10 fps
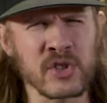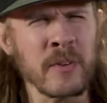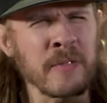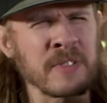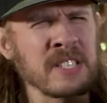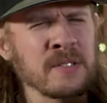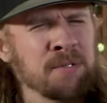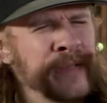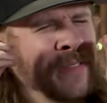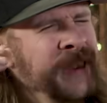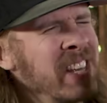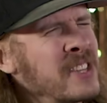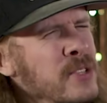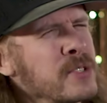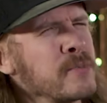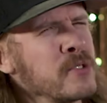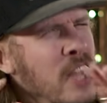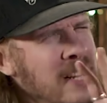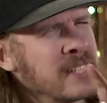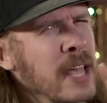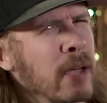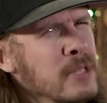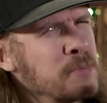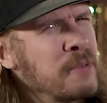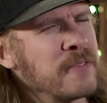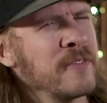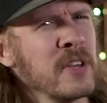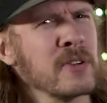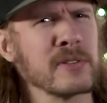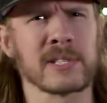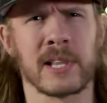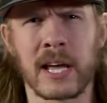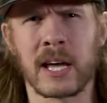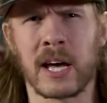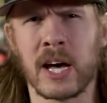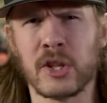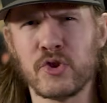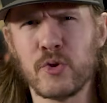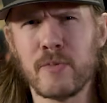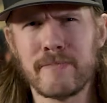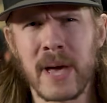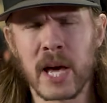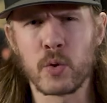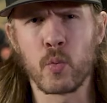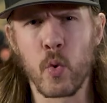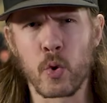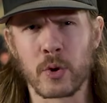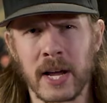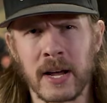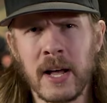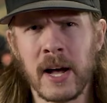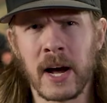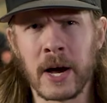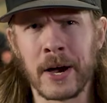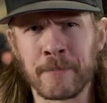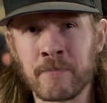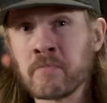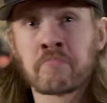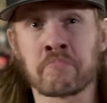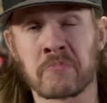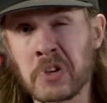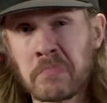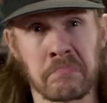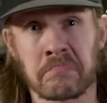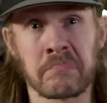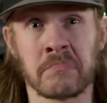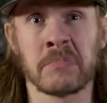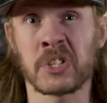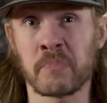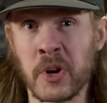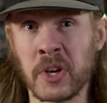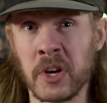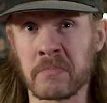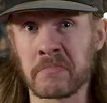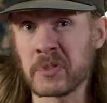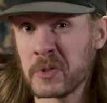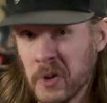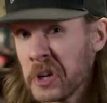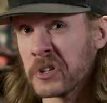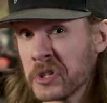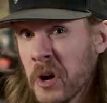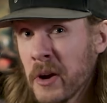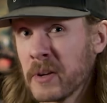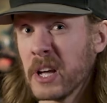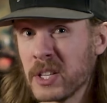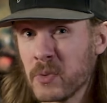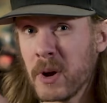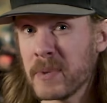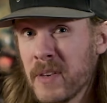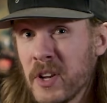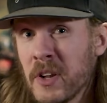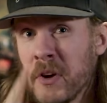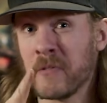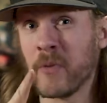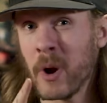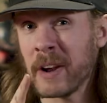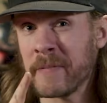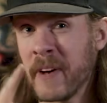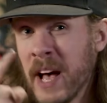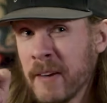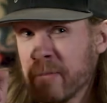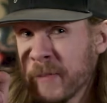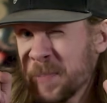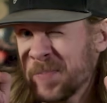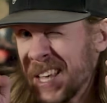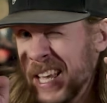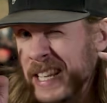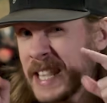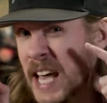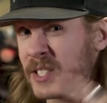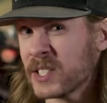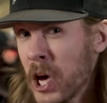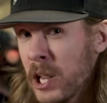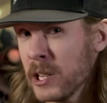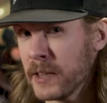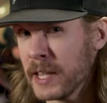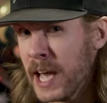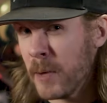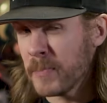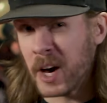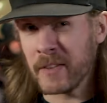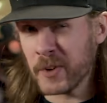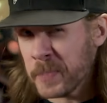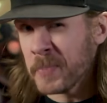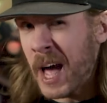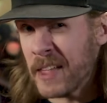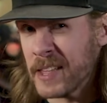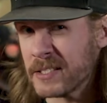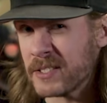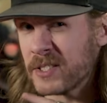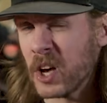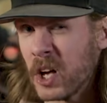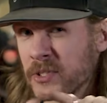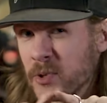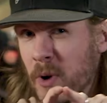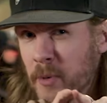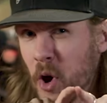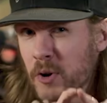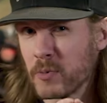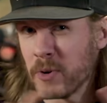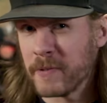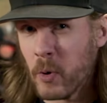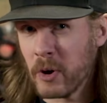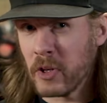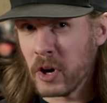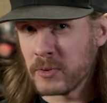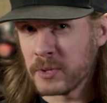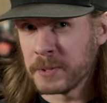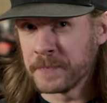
sort of feels, not sounds, but feels like a doom band warning. So that's pretty good. It's a good start. That's why I'm giving it 4 out of 5. Is that a skull on the album cover? I think it's a skull, so I'm going with 4 of those.